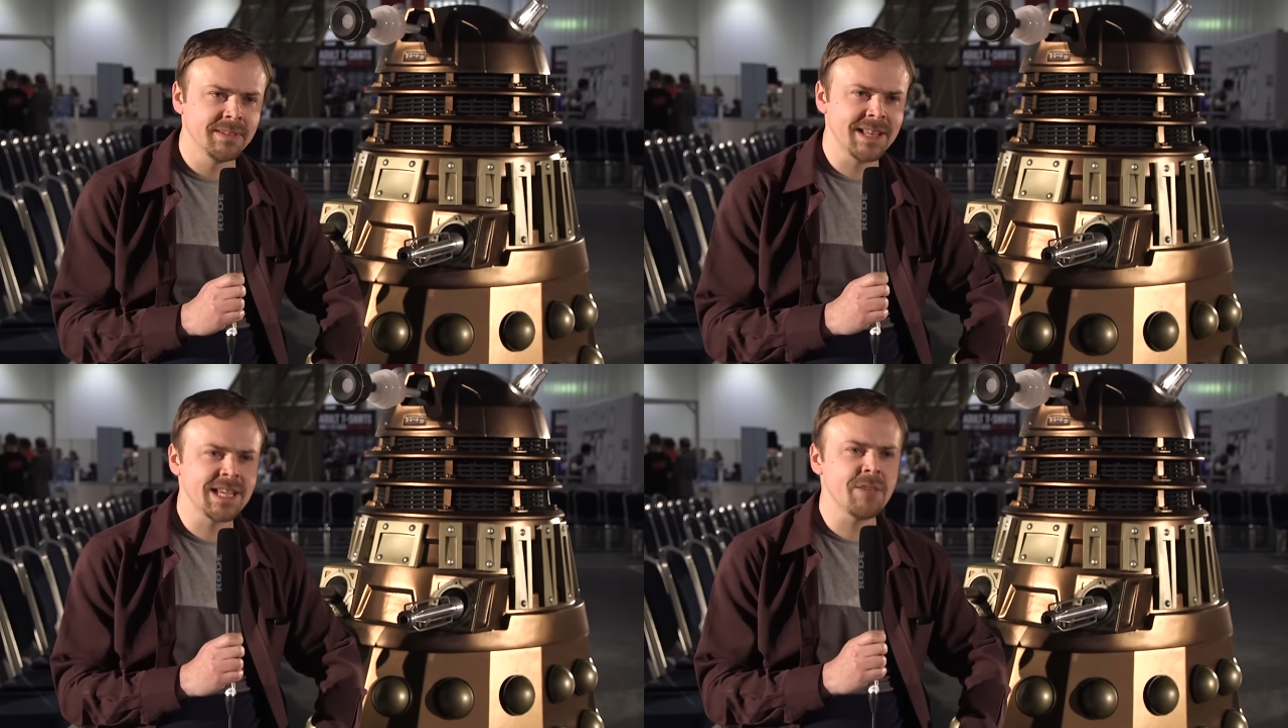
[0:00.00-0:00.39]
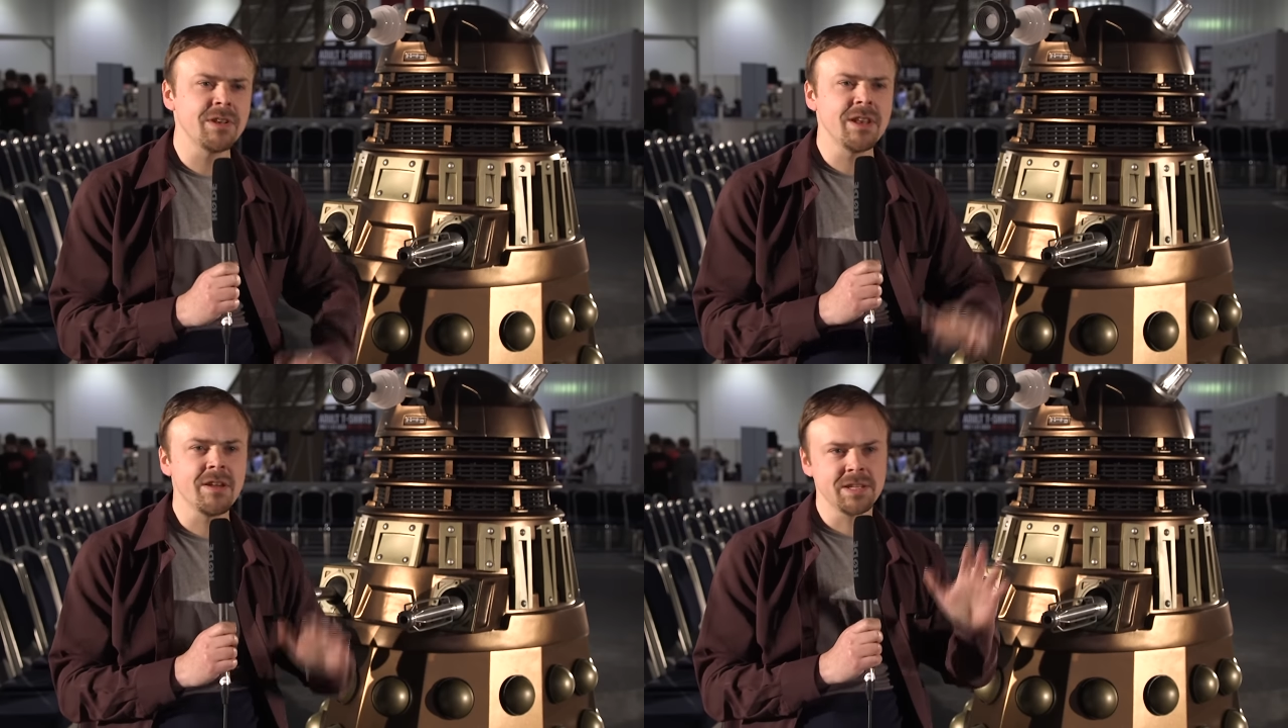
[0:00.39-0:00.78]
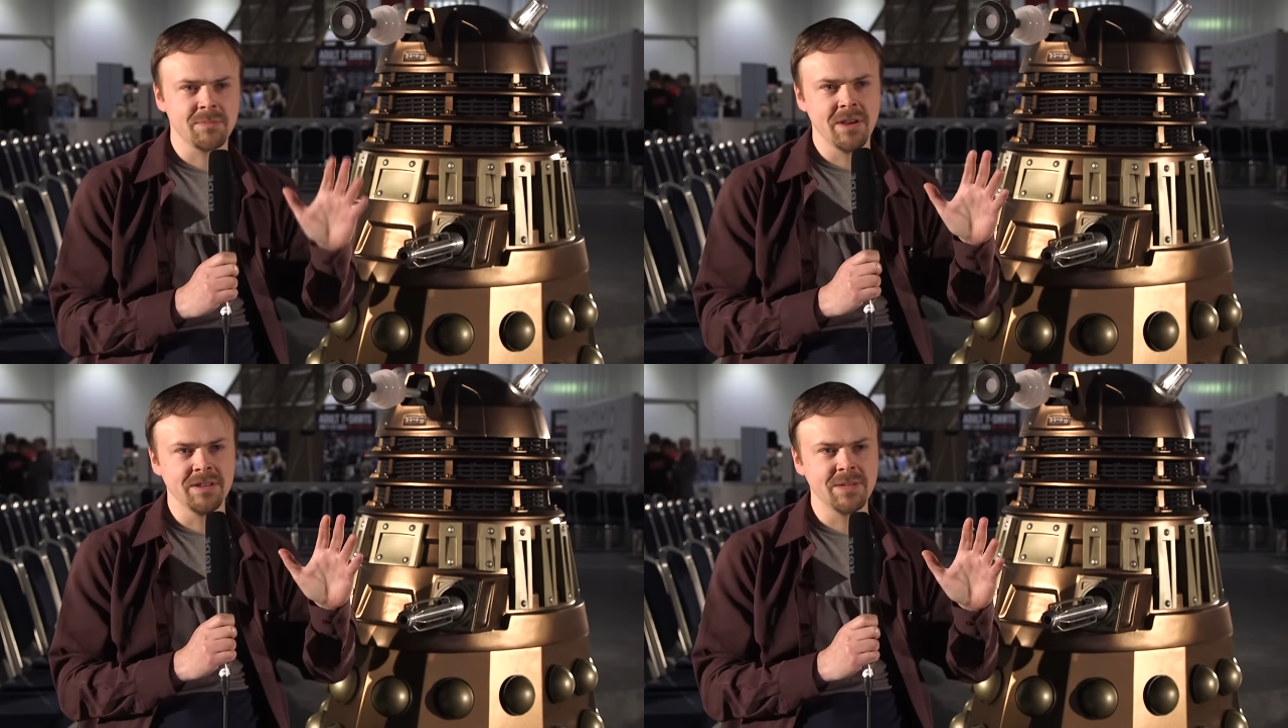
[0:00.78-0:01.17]
Let's have a
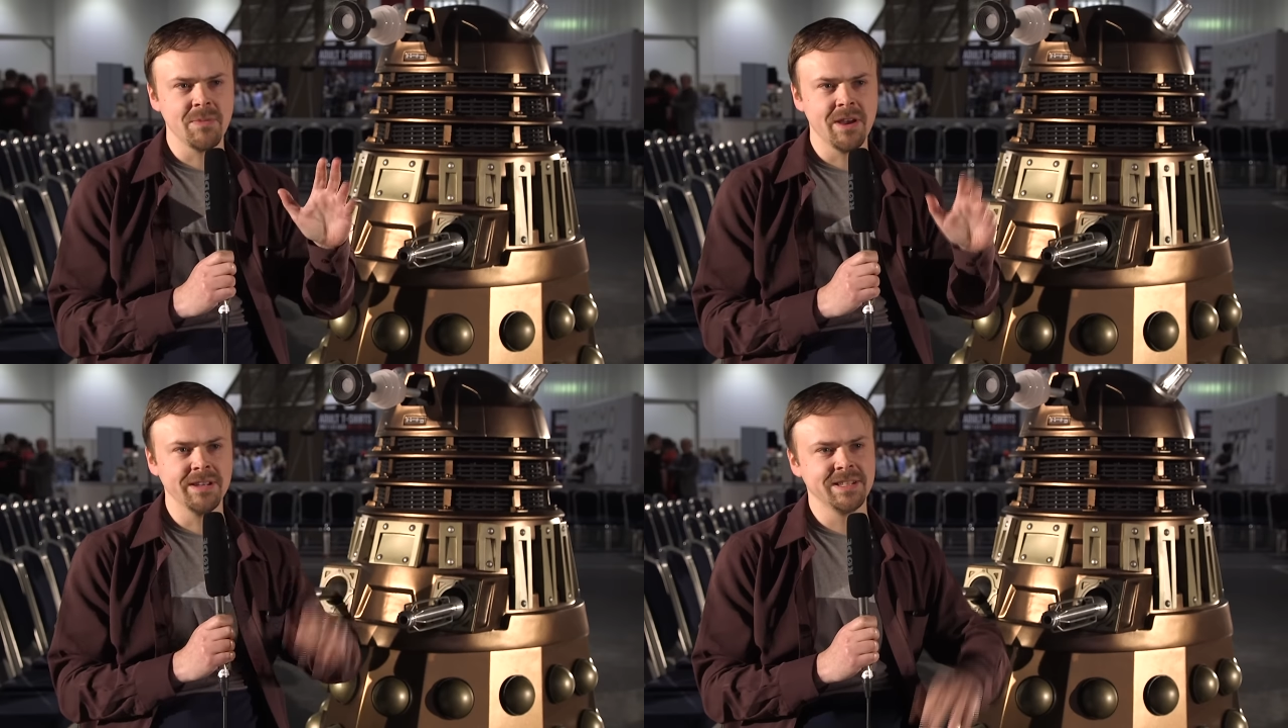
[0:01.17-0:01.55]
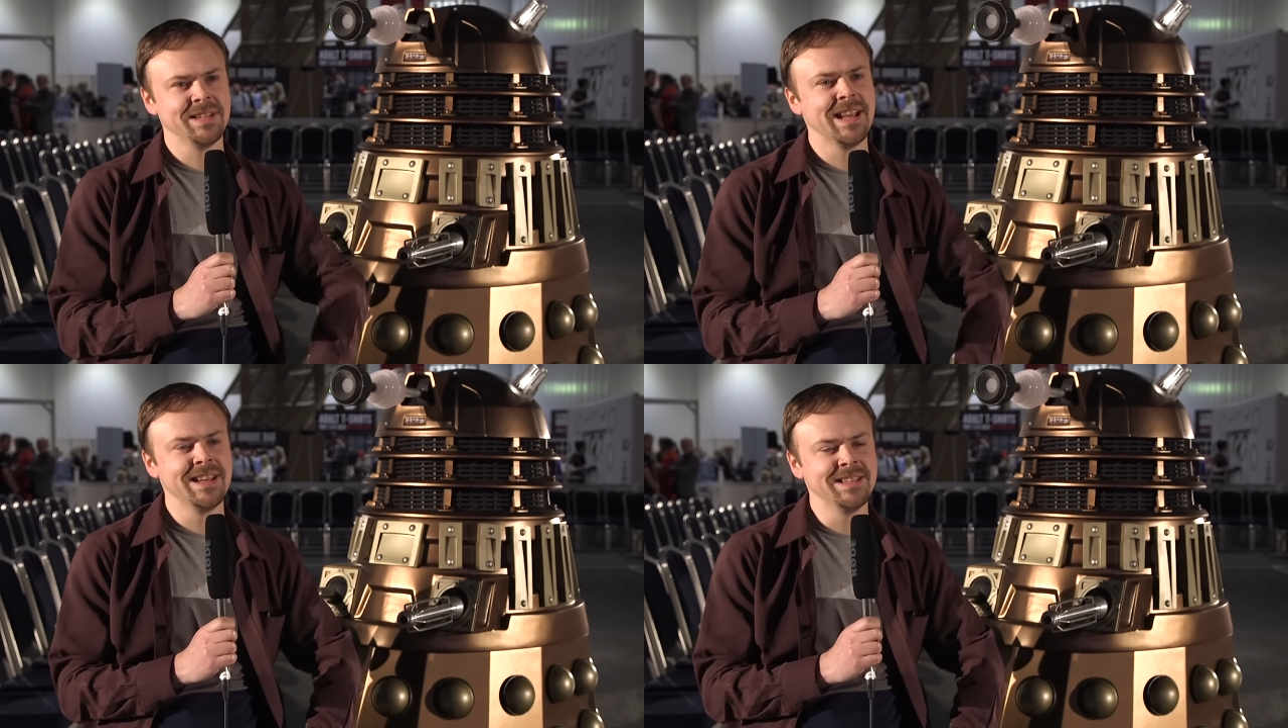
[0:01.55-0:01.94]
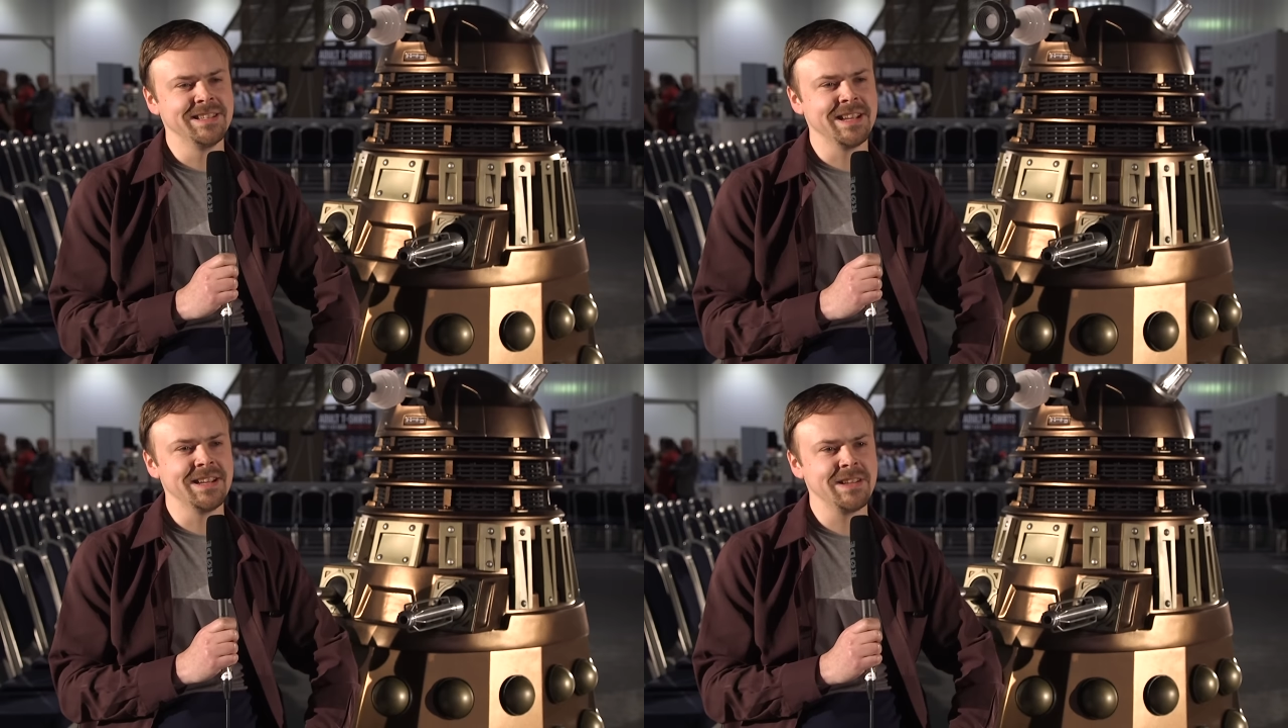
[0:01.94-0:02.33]
nice mastermind.
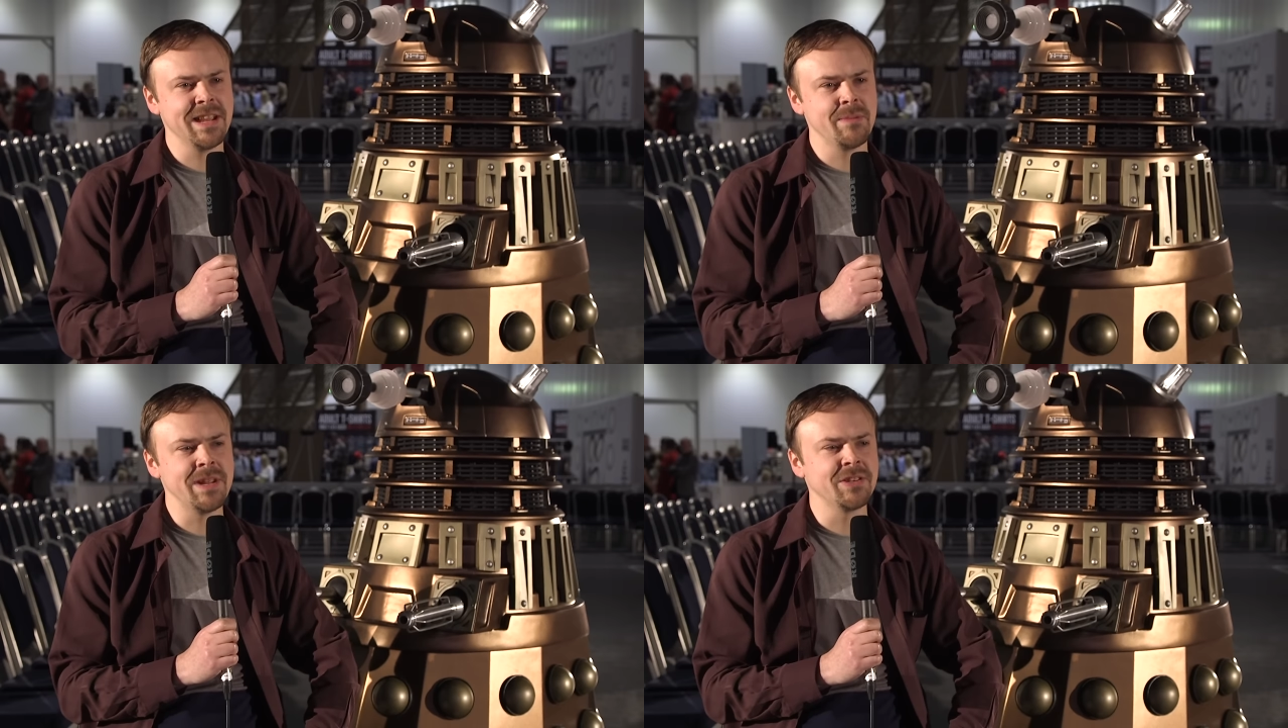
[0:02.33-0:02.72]
And be